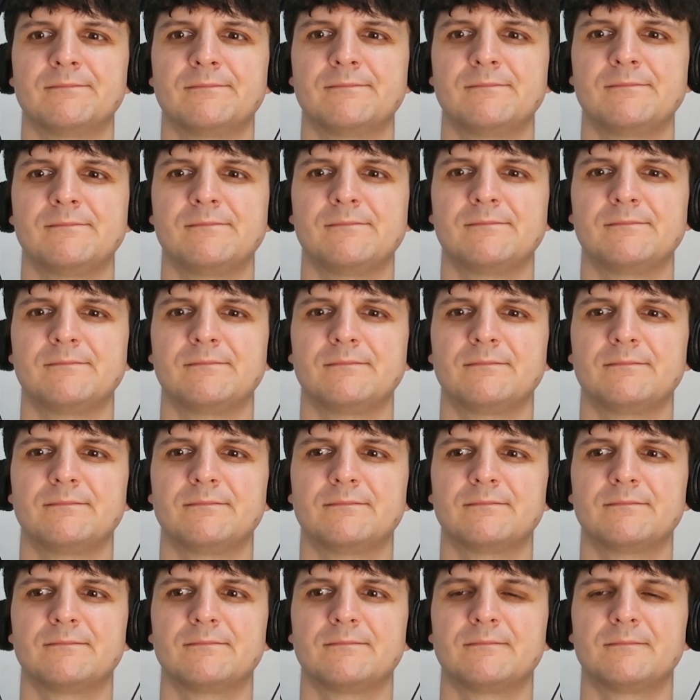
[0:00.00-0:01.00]

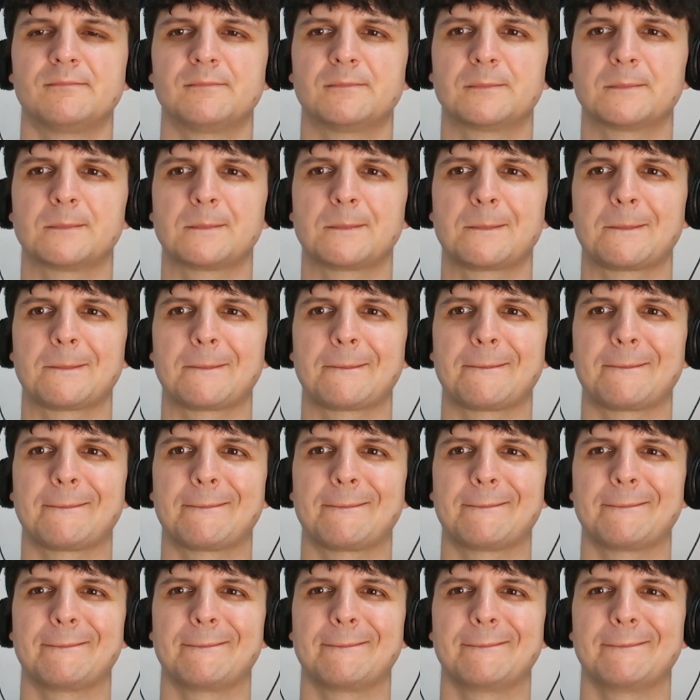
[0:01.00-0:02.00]

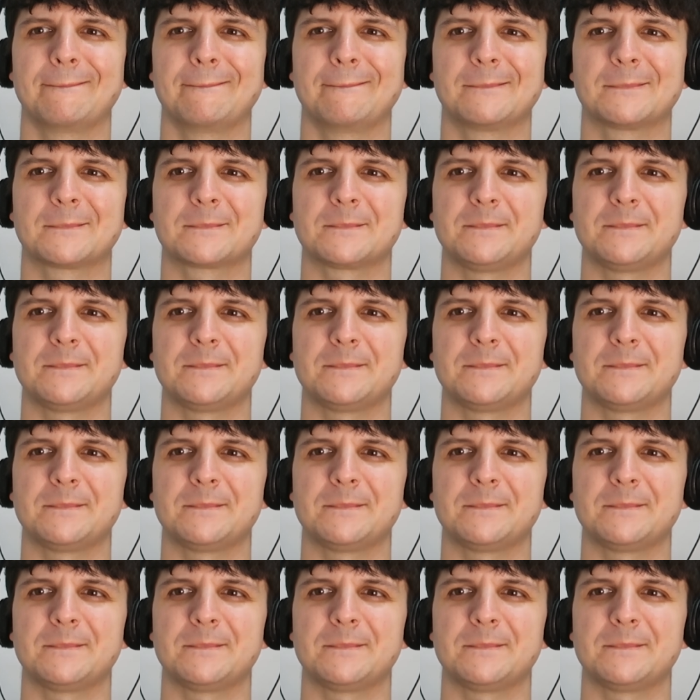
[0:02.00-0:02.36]
Nobody speaks.